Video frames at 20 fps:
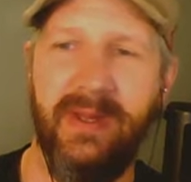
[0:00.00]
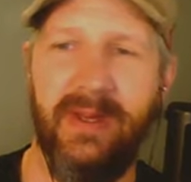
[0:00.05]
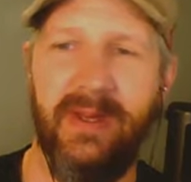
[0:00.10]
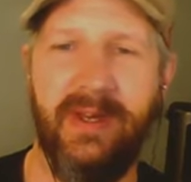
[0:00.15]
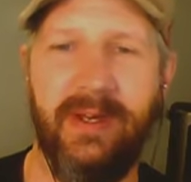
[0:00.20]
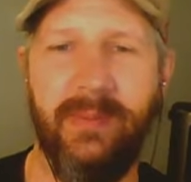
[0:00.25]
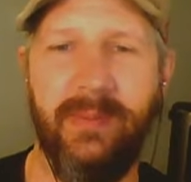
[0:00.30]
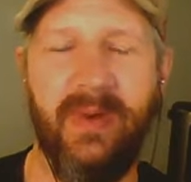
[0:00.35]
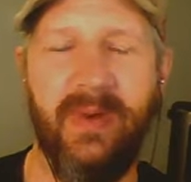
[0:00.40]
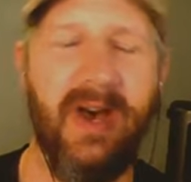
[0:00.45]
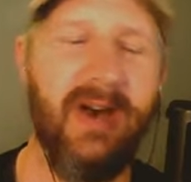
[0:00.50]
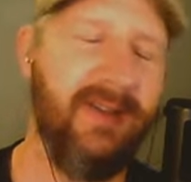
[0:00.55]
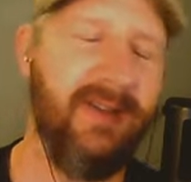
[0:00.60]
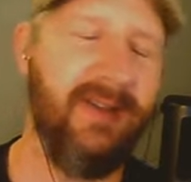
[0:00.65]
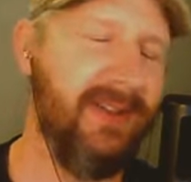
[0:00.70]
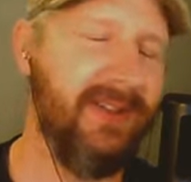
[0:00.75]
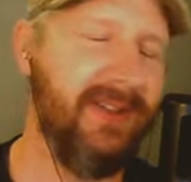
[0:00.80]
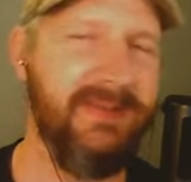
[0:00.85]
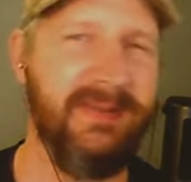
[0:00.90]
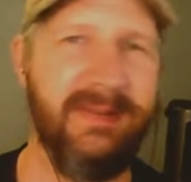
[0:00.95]
Um, I'll,
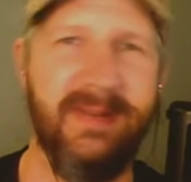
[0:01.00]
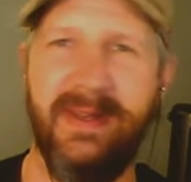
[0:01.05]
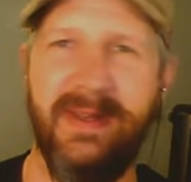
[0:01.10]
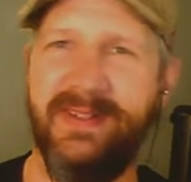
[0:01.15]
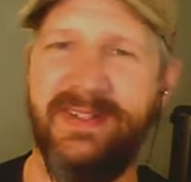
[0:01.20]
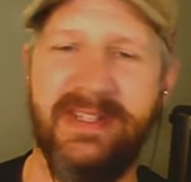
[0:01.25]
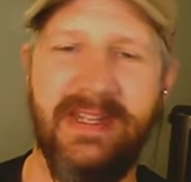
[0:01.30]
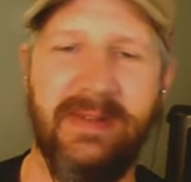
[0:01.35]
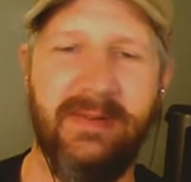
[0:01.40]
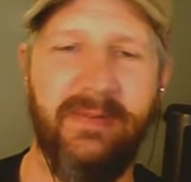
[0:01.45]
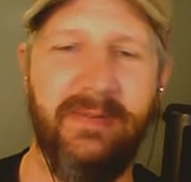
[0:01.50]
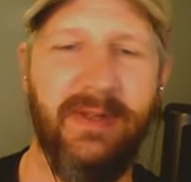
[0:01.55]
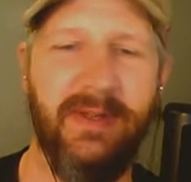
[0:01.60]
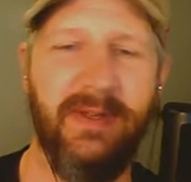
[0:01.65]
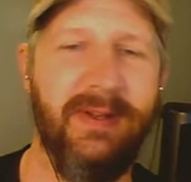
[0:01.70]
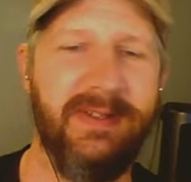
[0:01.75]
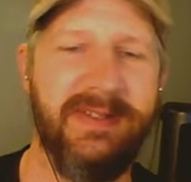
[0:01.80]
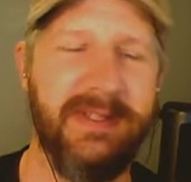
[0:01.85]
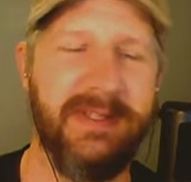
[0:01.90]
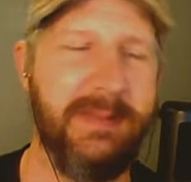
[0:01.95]
I'll, I'll just have to
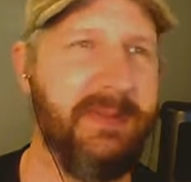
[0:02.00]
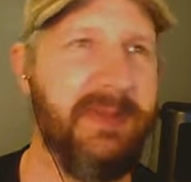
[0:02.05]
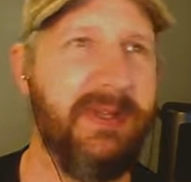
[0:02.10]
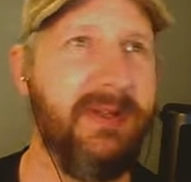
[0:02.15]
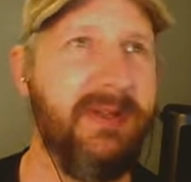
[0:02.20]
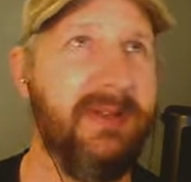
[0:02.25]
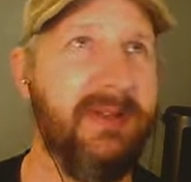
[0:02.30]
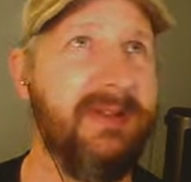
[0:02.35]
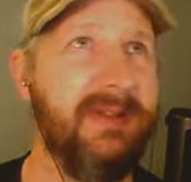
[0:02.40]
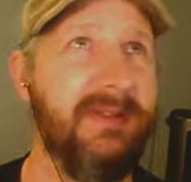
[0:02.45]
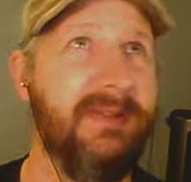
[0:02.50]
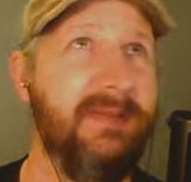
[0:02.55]
figure out something